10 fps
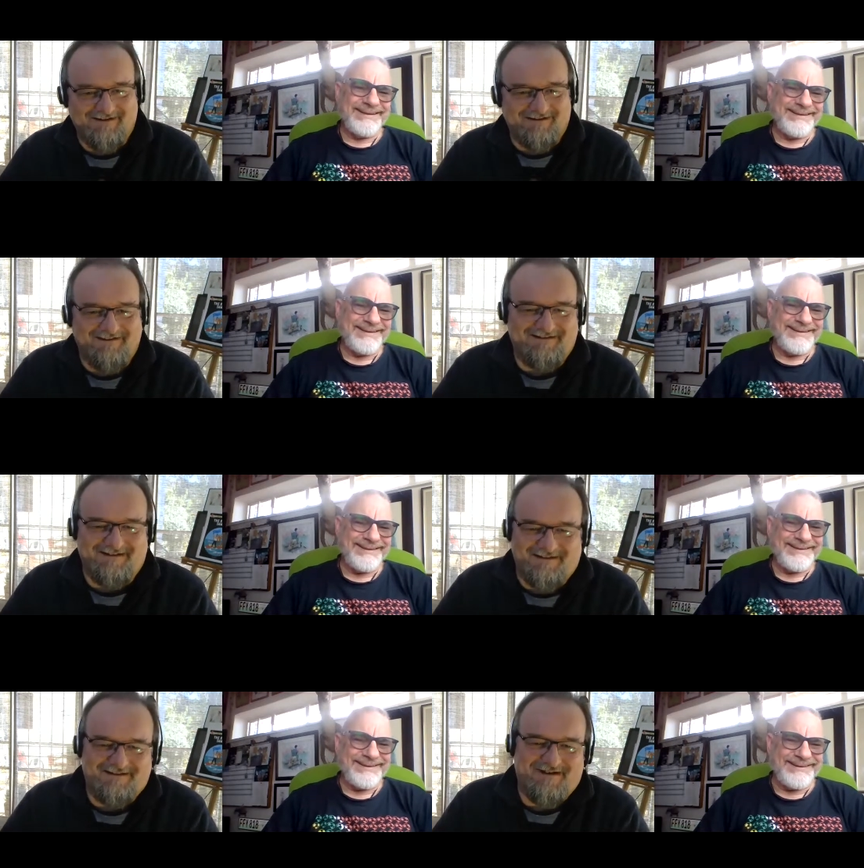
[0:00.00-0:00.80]

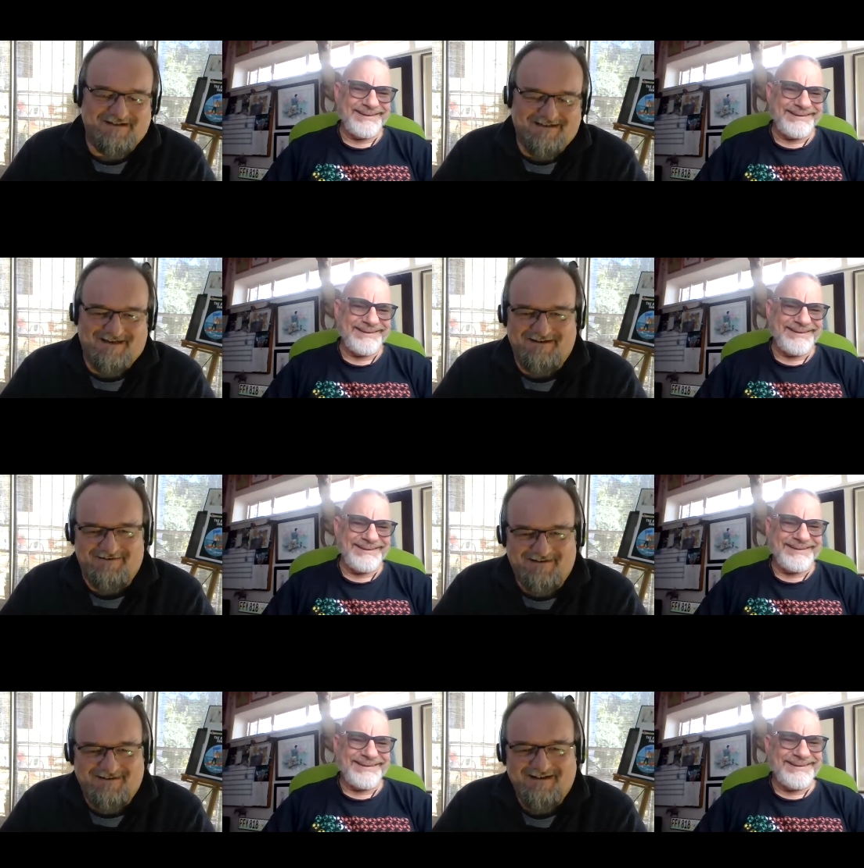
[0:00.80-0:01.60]
Speaker 1: it's crazy
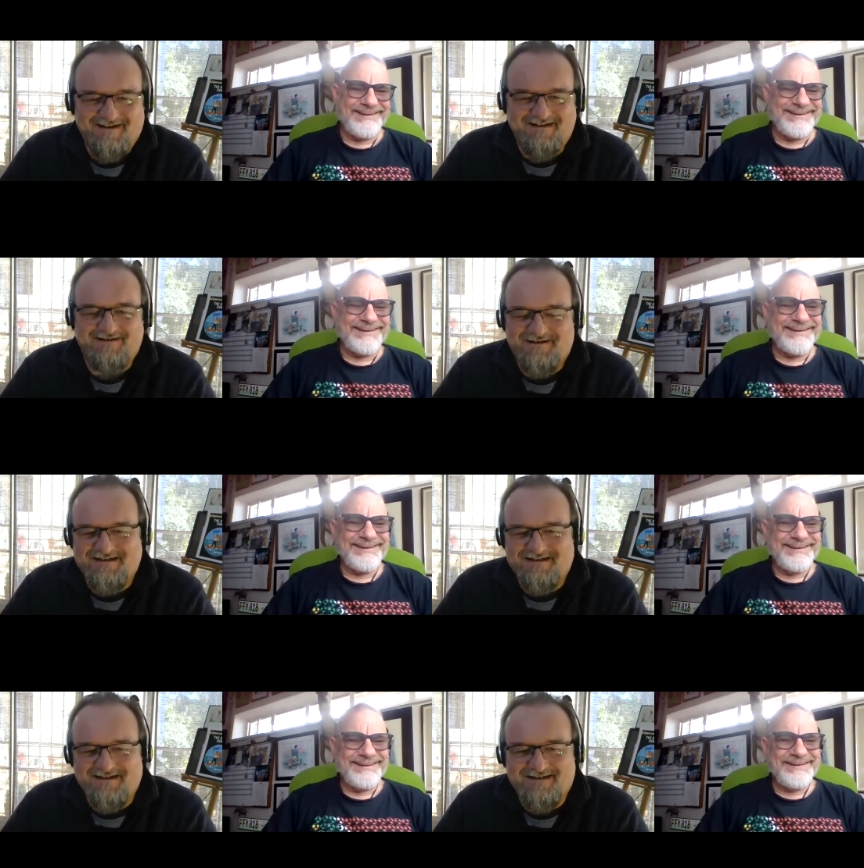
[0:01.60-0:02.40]
these crazy
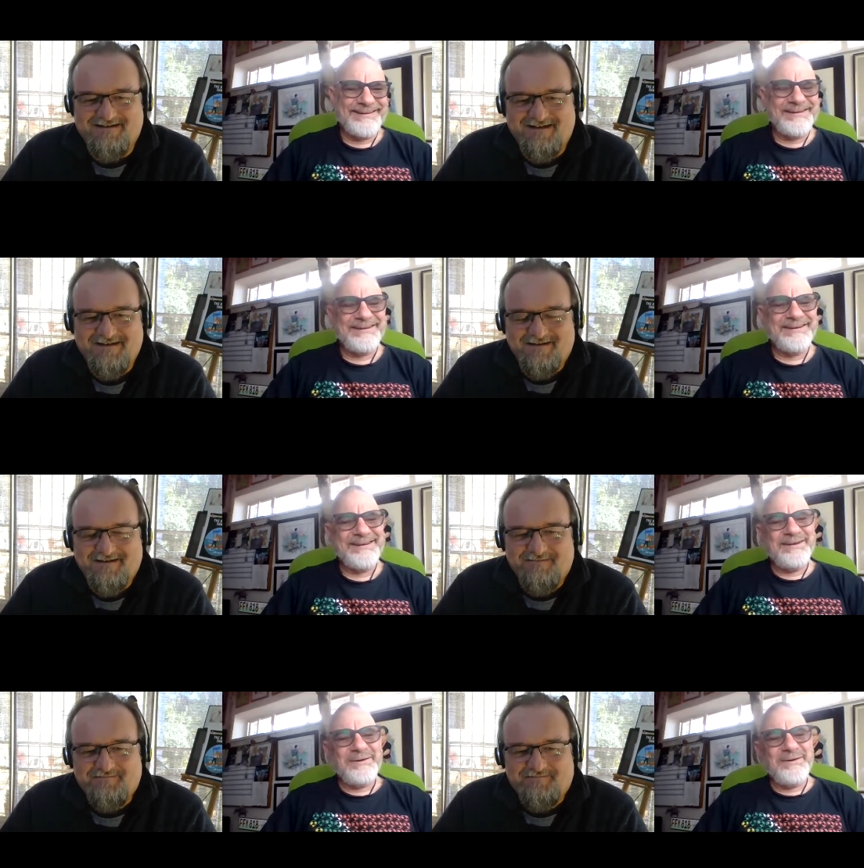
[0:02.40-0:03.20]
days.
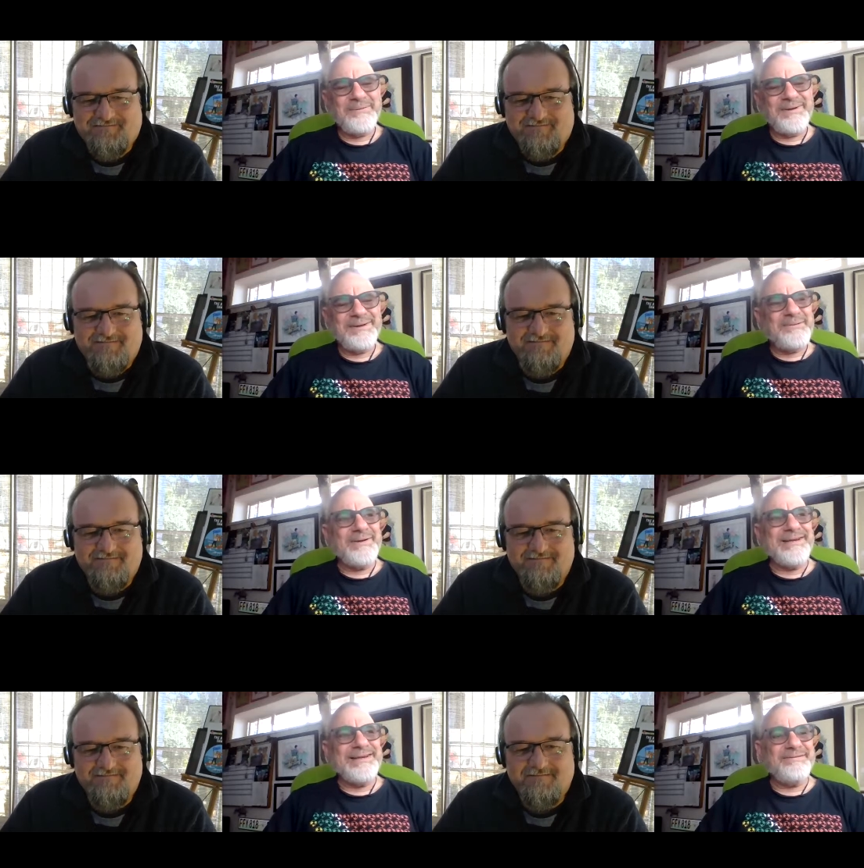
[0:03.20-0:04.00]
Speaker 2: We
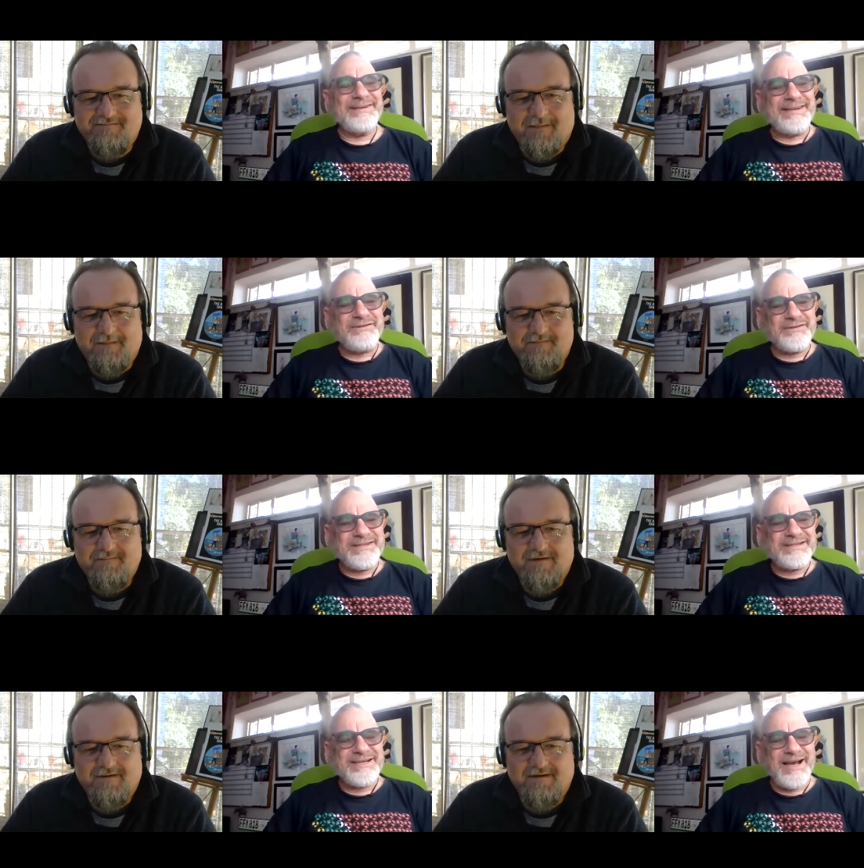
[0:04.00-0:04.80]
we live in
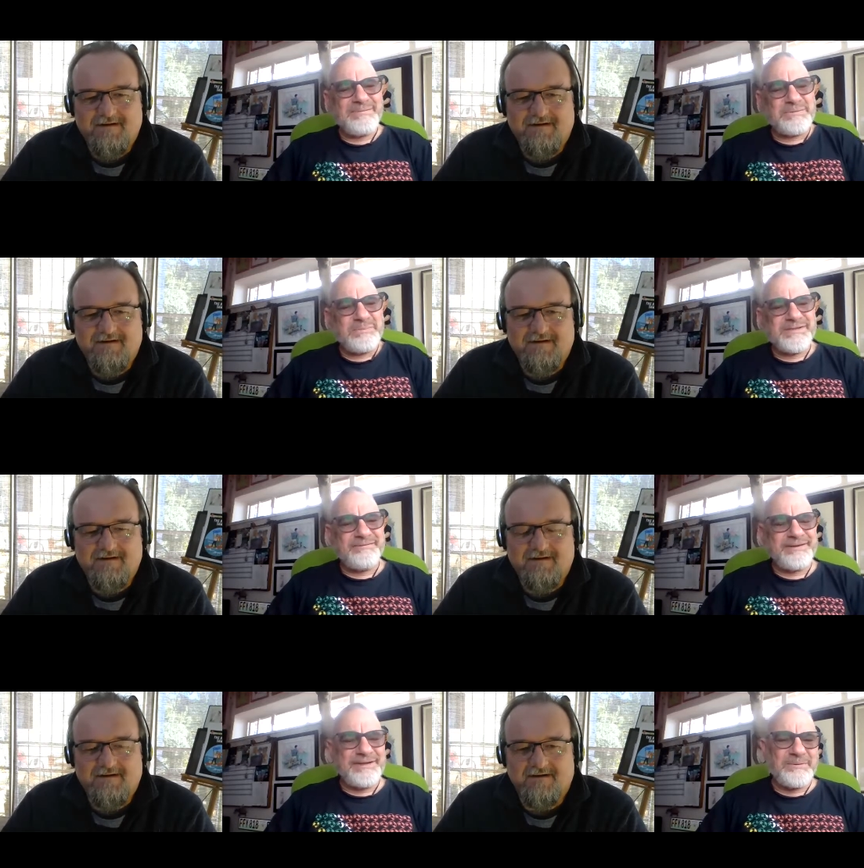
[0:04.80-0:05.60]
interesting times,
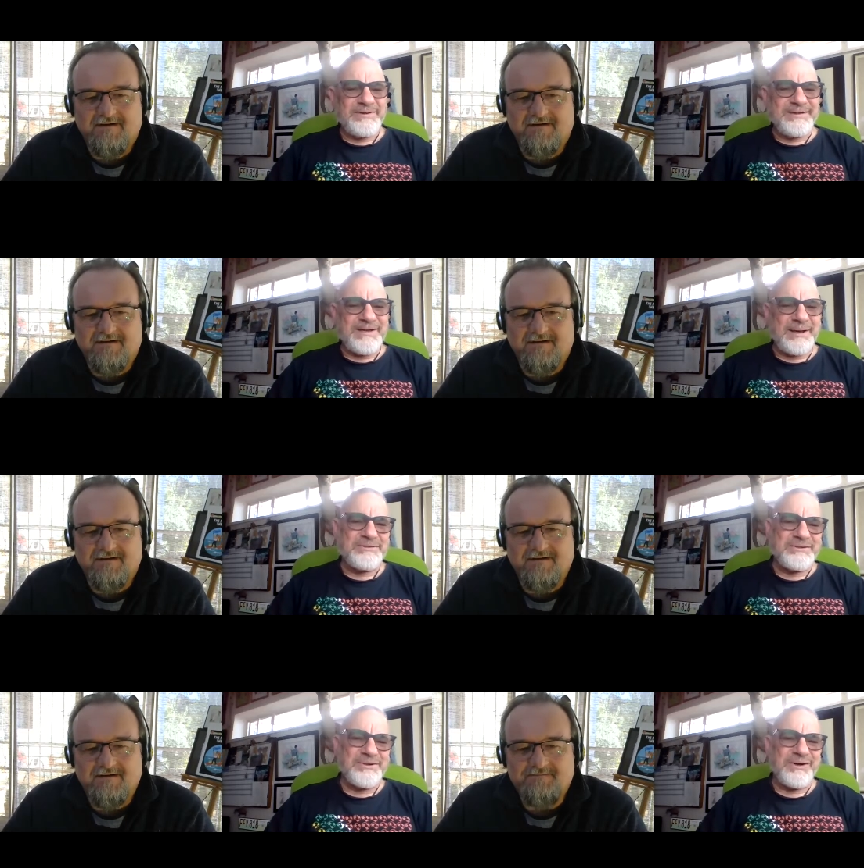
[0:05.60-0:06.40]
specifically when it comes
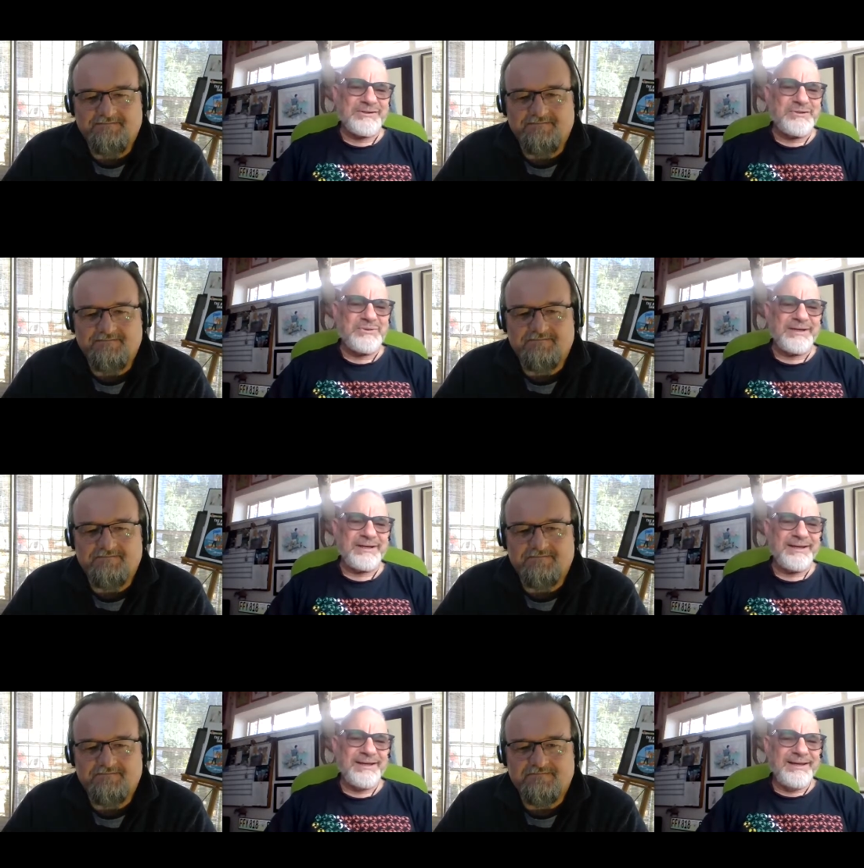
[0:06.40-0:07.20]
to cartooning,
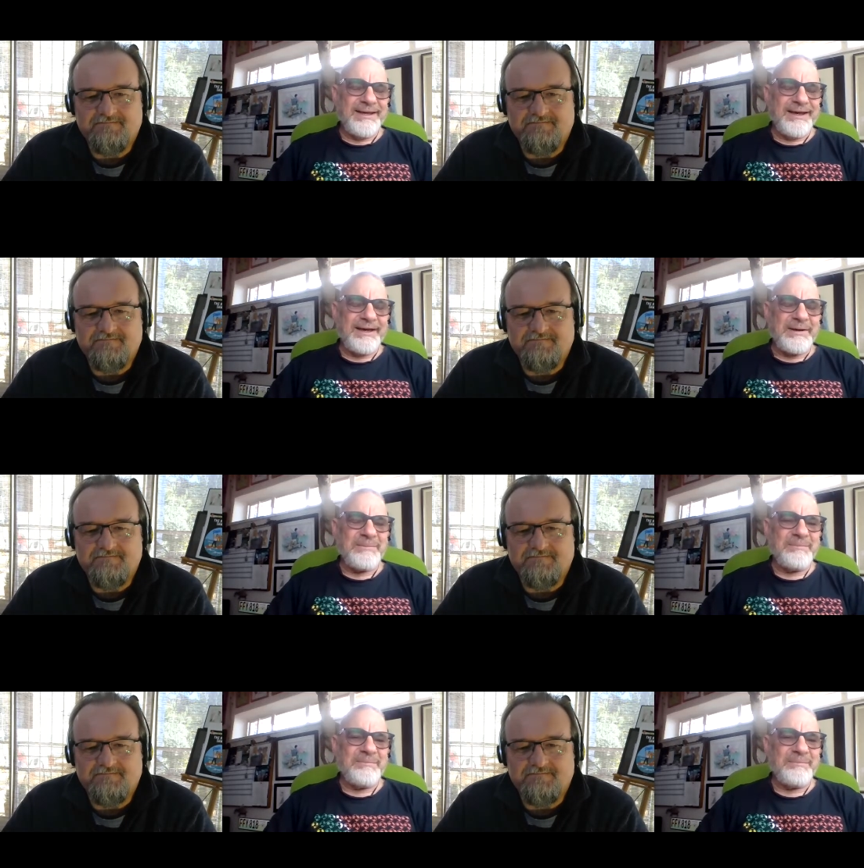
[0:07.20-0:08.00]

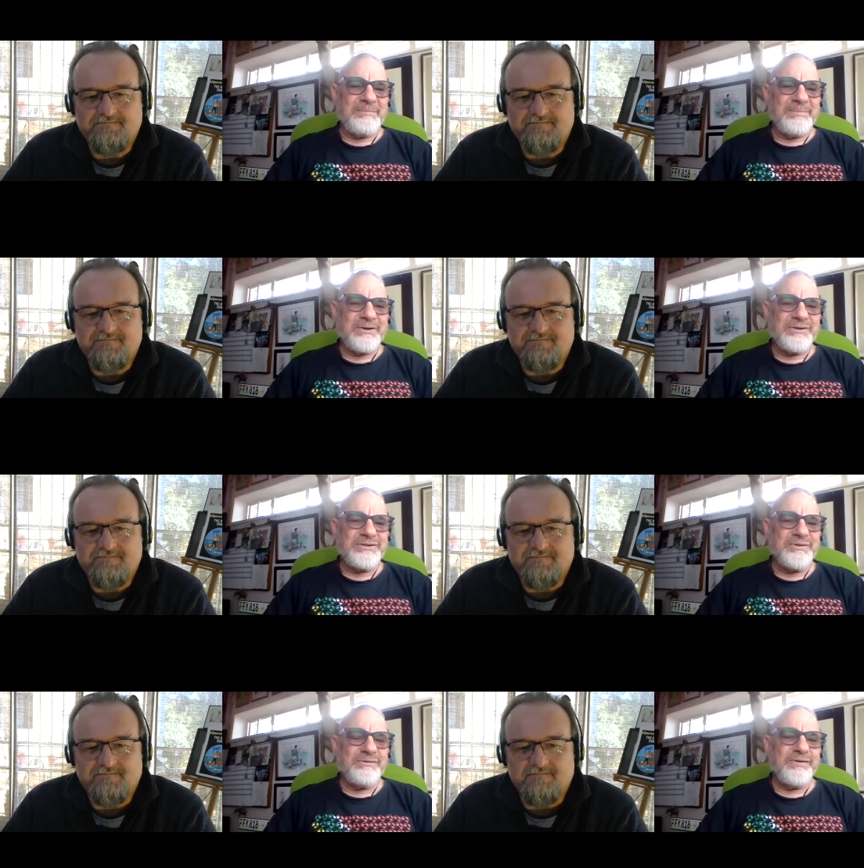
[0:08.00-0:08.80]
um, because you're